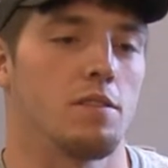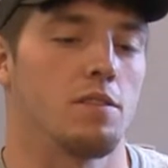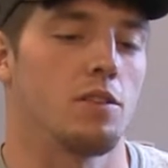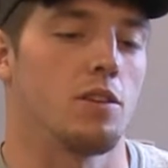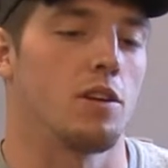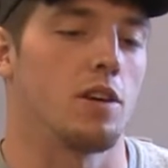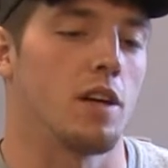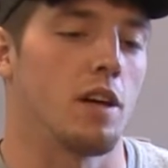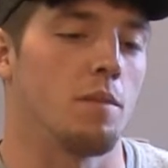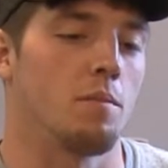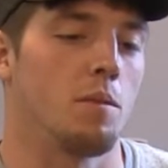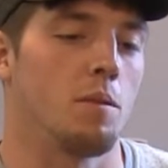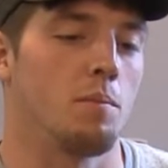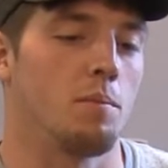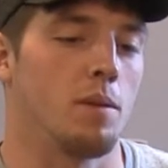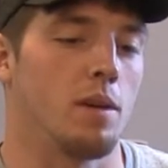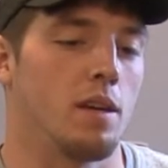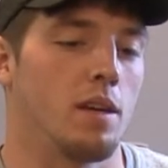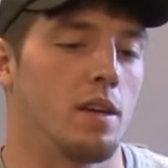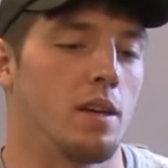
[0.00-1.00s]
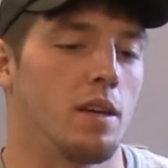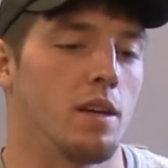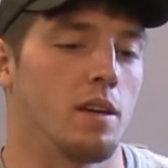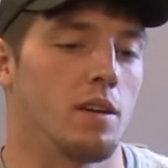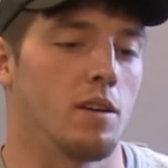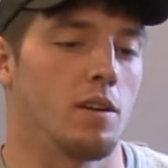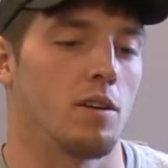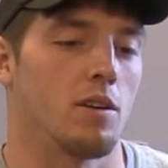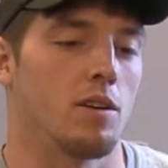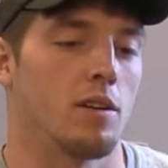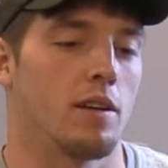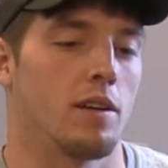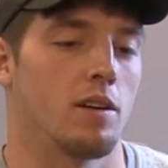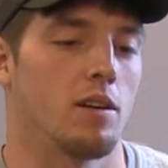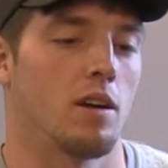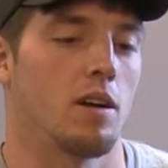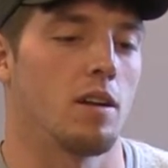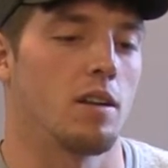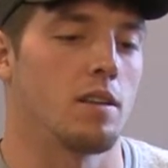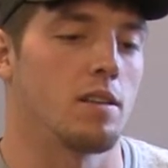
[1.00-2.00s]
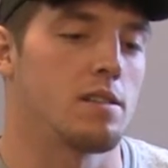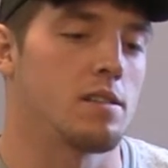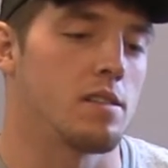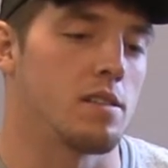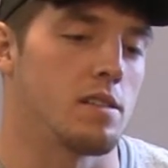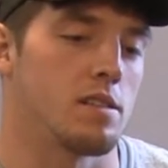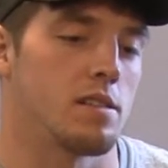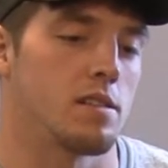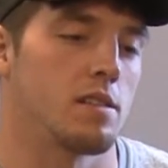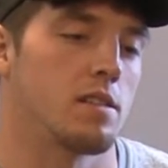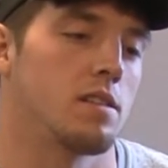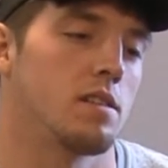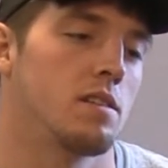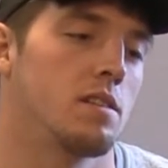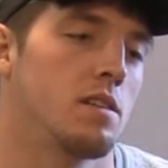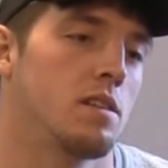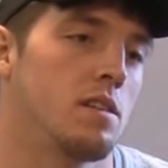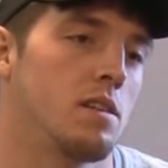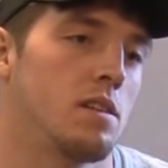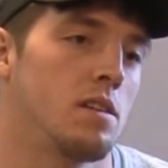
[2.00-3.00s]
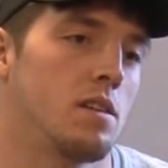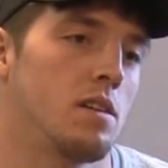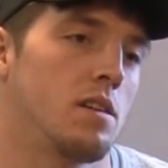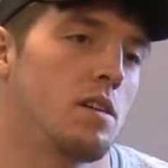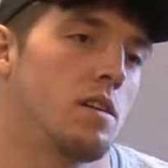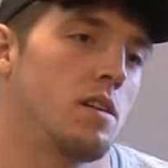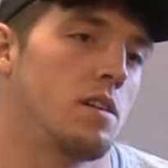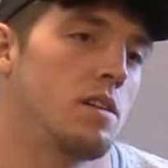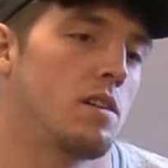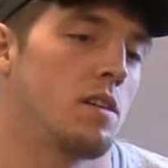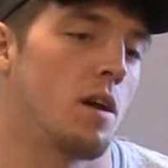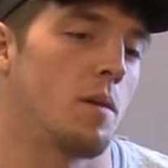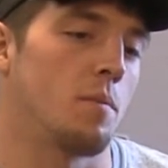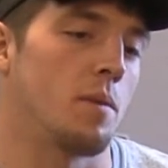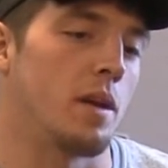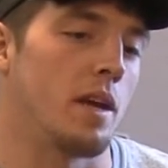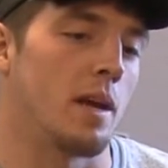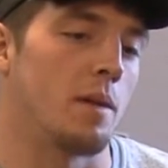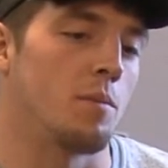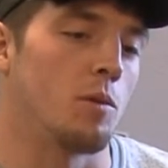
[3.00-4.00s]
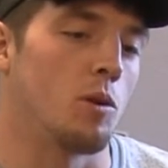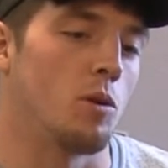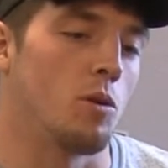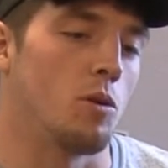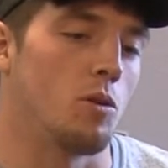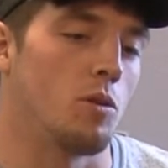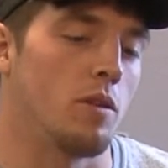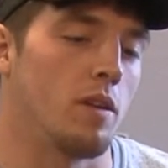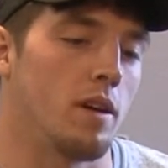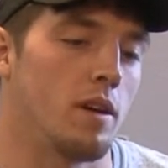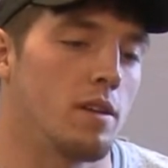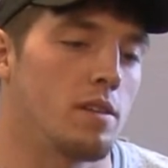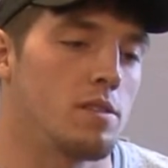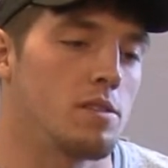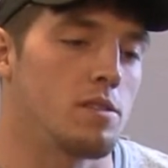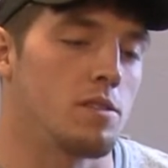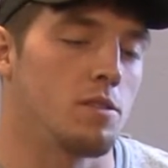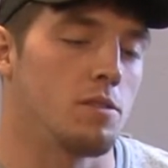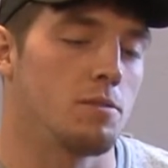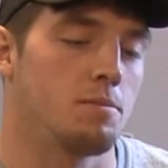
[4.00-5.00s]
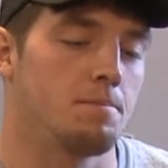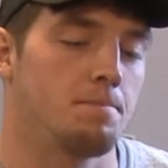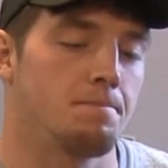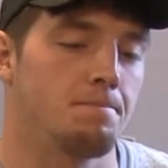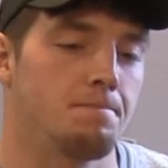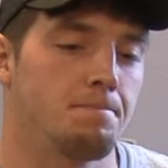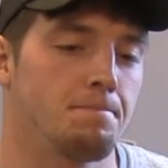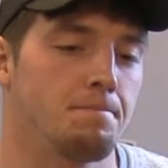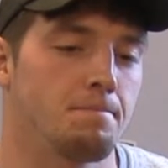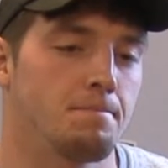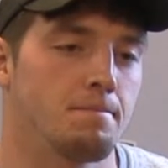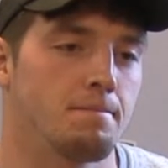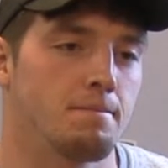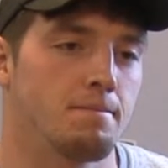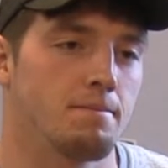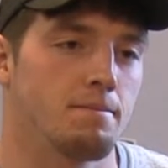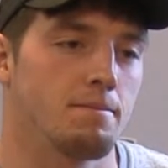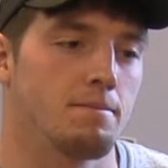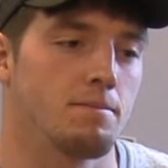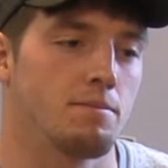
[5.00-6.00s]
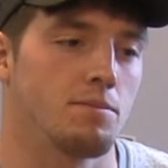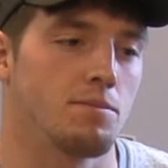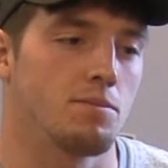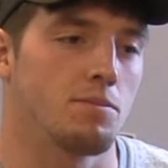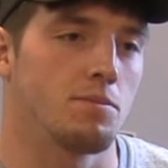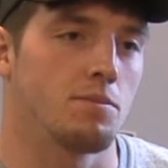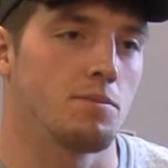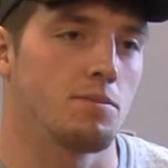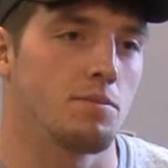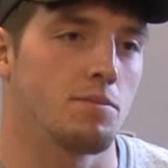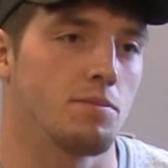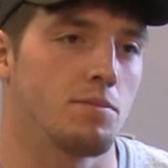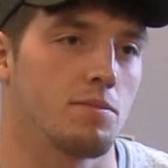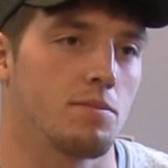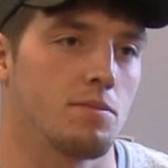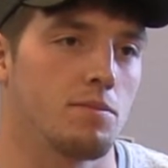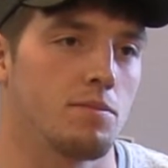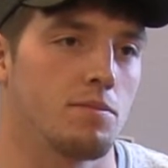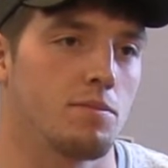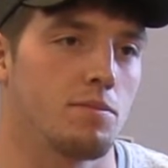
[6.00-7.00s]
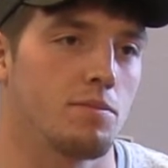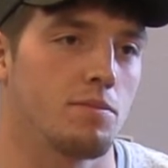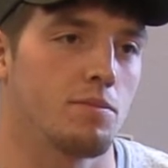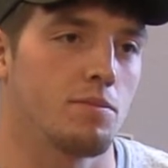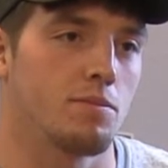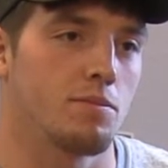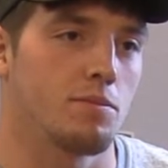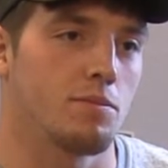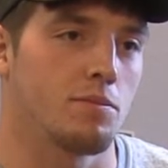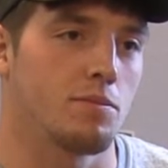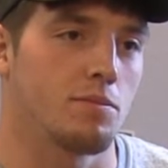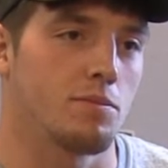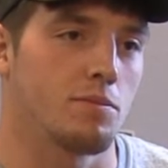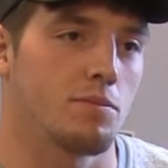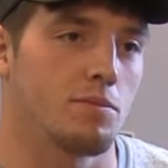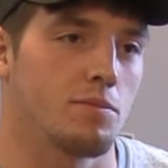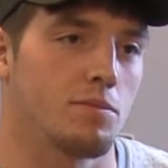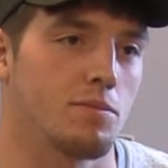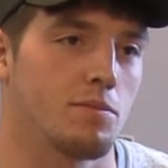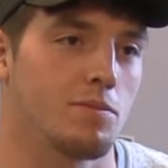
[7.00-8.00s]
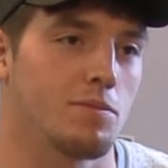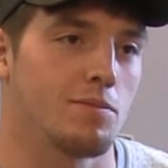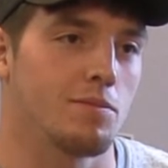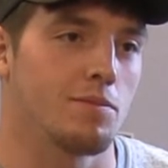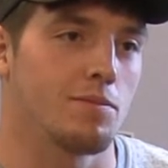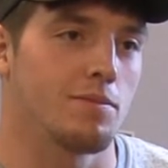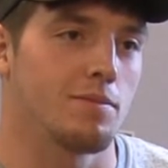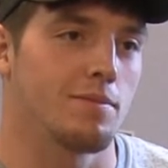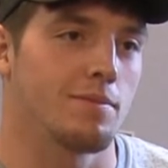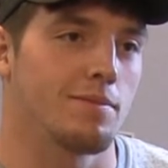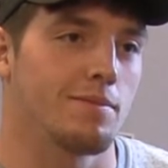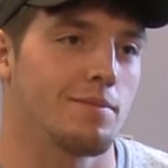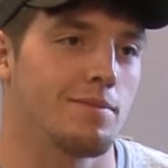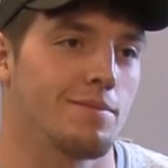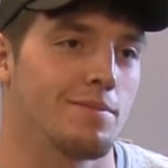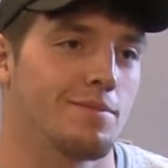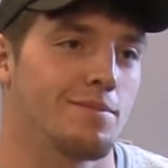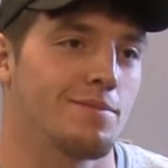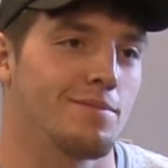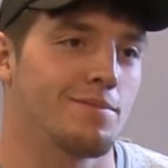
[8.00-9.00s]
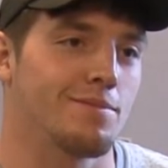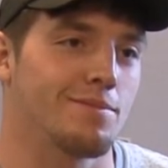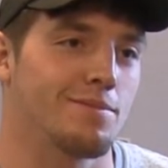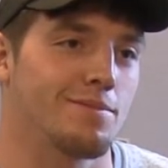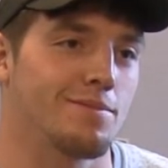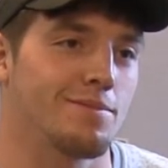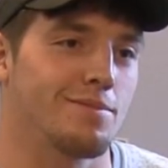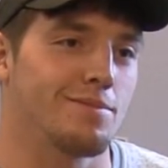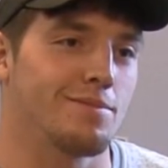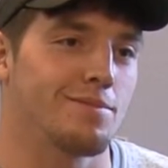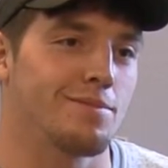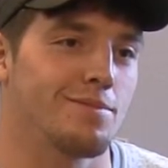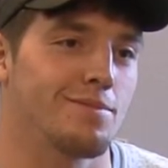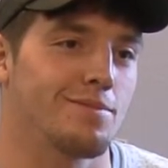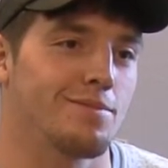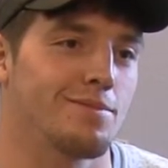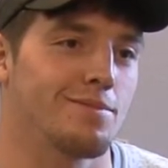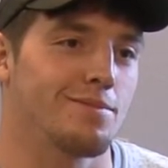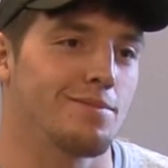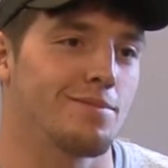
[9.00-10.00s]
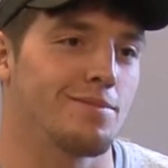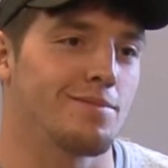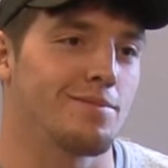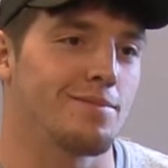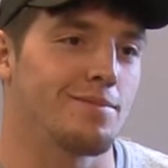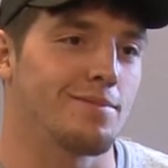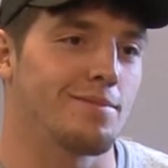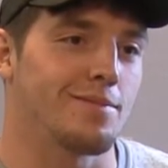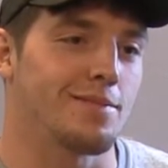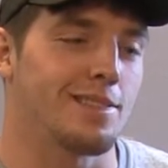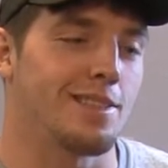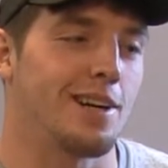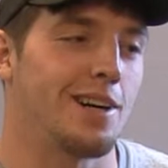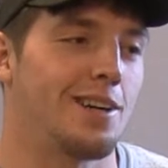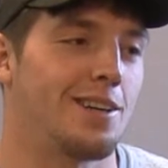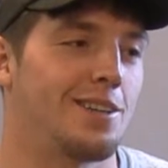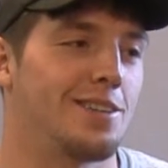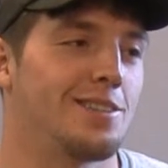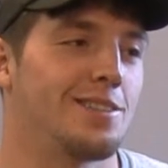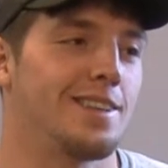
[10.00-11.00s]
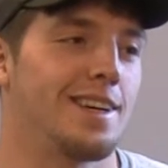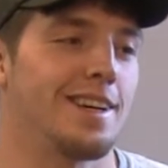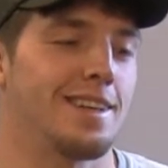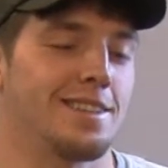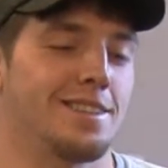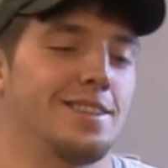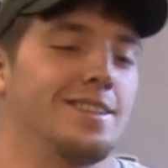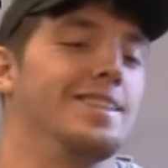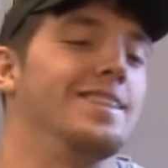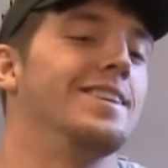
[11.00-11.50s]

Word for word: feel like I've been peaking earlier on in the season and not being able to hold that. So. Well, how meaningful would that be to reach nationals your senior year? Oh, that